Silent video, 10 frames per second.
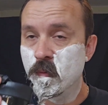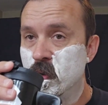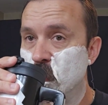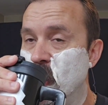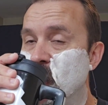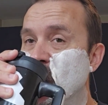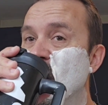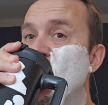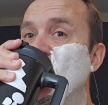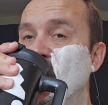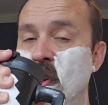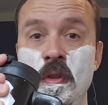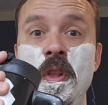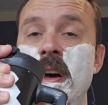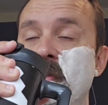It's the way it went for a
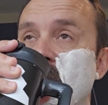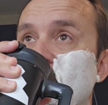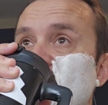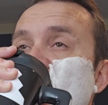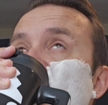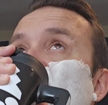lot of families